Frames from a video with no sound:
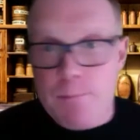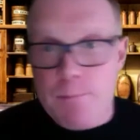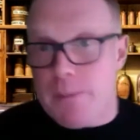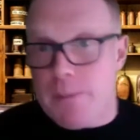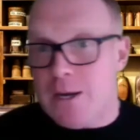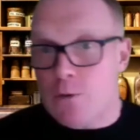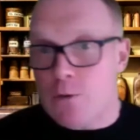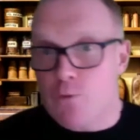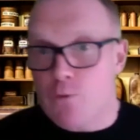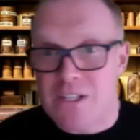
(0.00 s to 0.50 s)

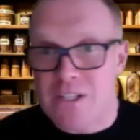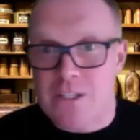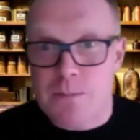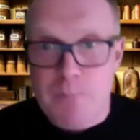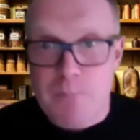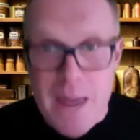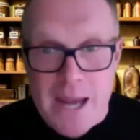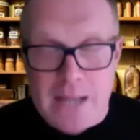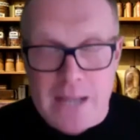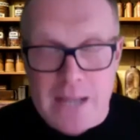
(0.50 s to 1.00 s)

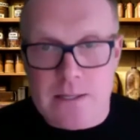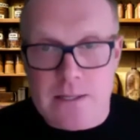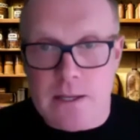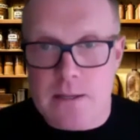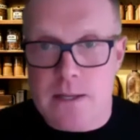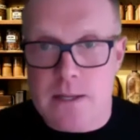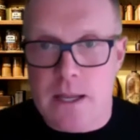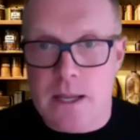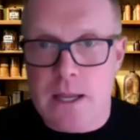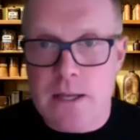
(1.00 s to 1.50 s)

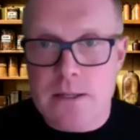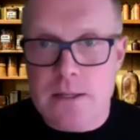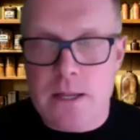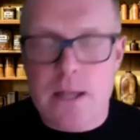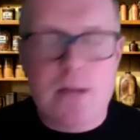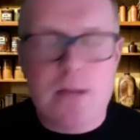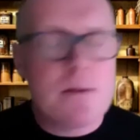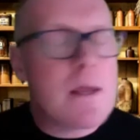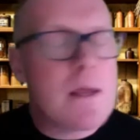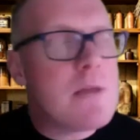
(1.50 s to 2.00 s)
respected
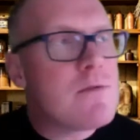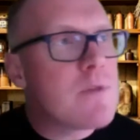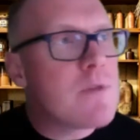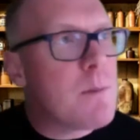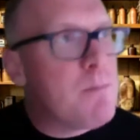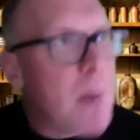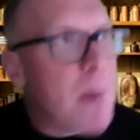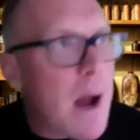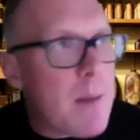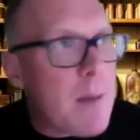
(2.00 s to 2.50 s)
in the
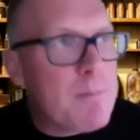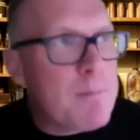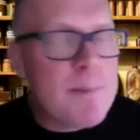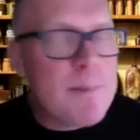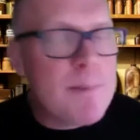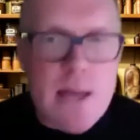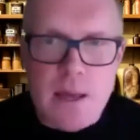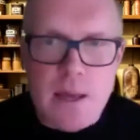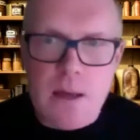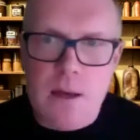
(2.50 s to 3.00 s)

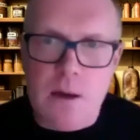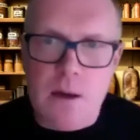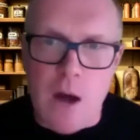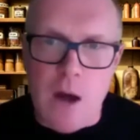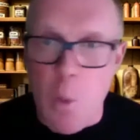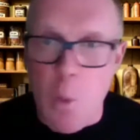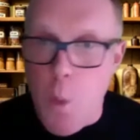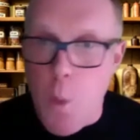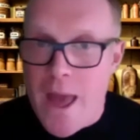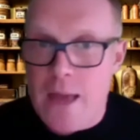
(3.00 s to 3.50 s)
public
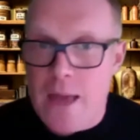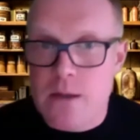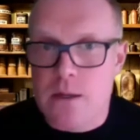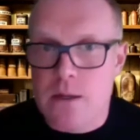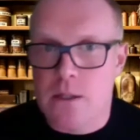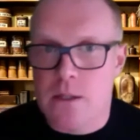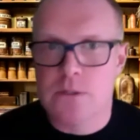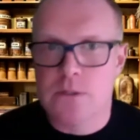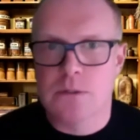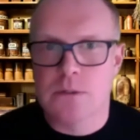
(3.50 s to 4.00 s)

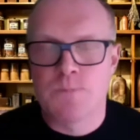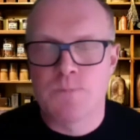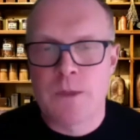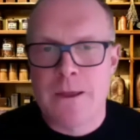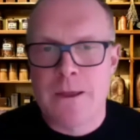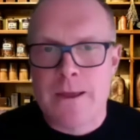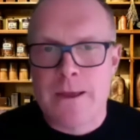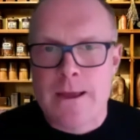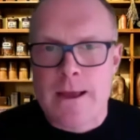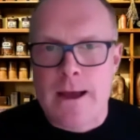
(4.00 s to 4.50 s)
awareness,
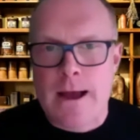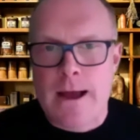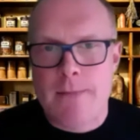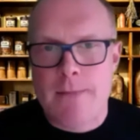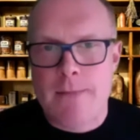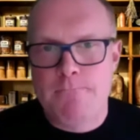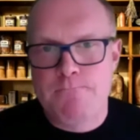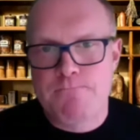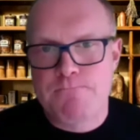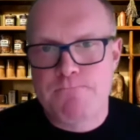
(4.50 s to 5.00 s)

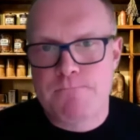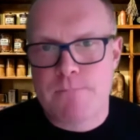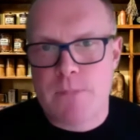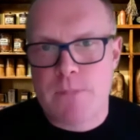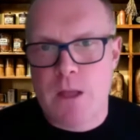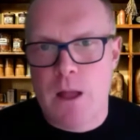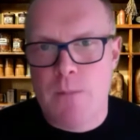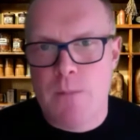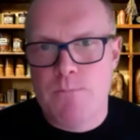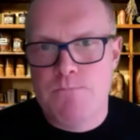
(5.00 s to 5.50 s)
and
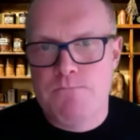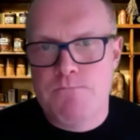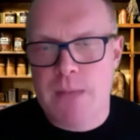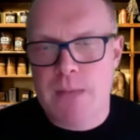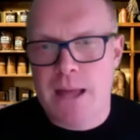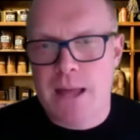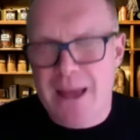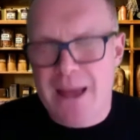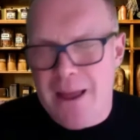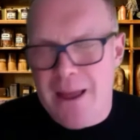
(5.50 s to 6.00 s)

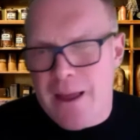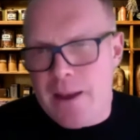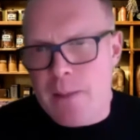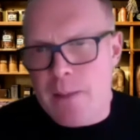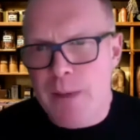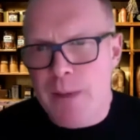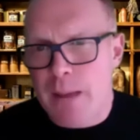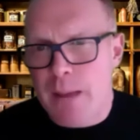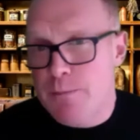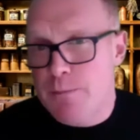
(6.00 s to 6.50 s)

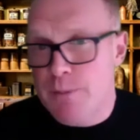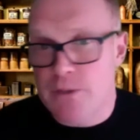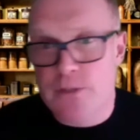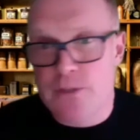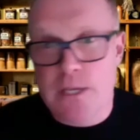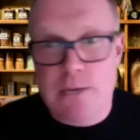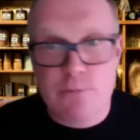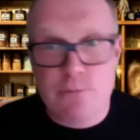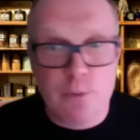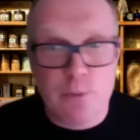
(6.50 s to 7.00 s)
perhaps
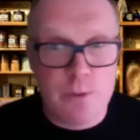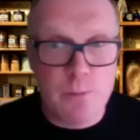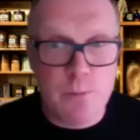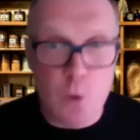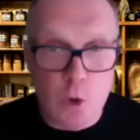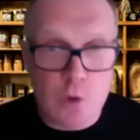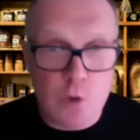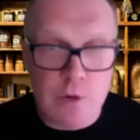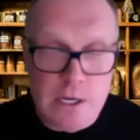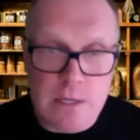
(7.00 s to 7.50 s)
perceived with more
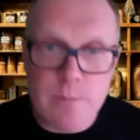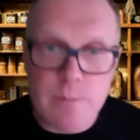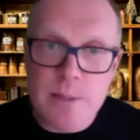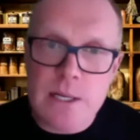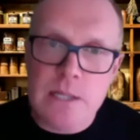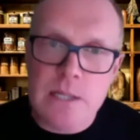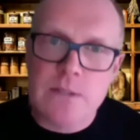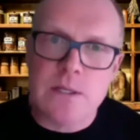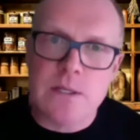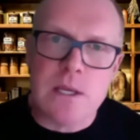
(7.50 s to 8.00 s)

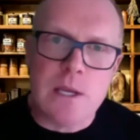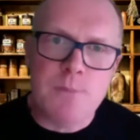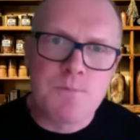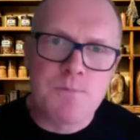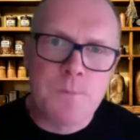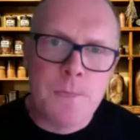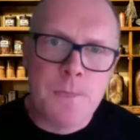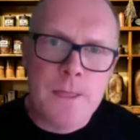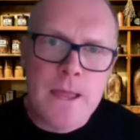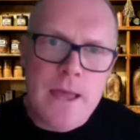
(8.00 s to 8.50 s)
credibility.
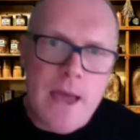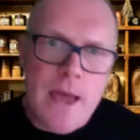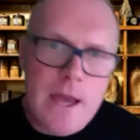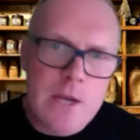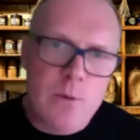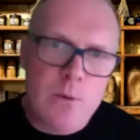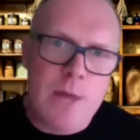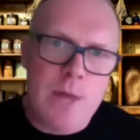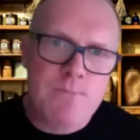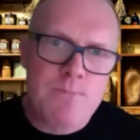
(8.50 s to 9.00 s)

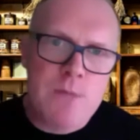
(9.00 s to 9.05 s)
Anyway,